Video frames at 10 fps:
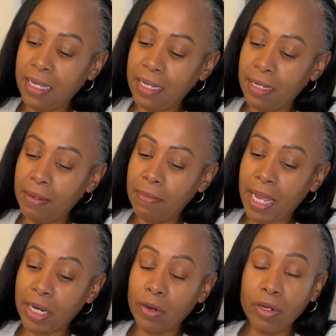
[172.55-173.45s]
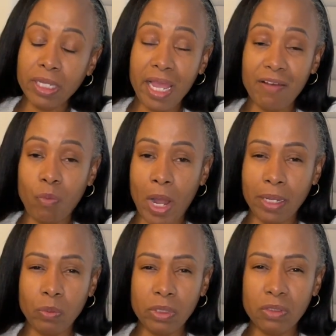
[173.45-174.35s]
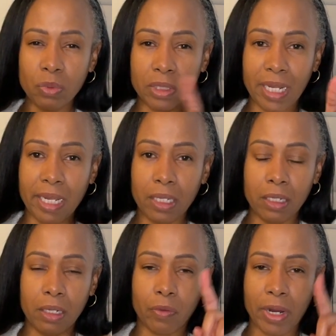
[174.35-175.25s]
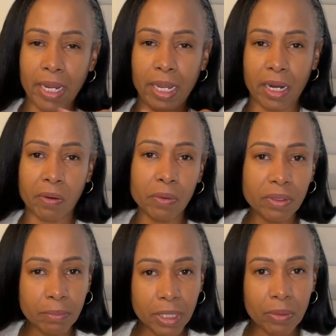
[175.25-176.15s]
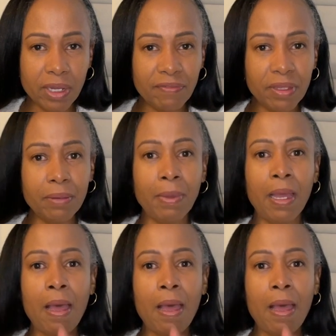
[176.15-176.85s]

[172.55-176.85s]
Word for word: Um, I currently have white ones with like a gray arrow in the middle of them,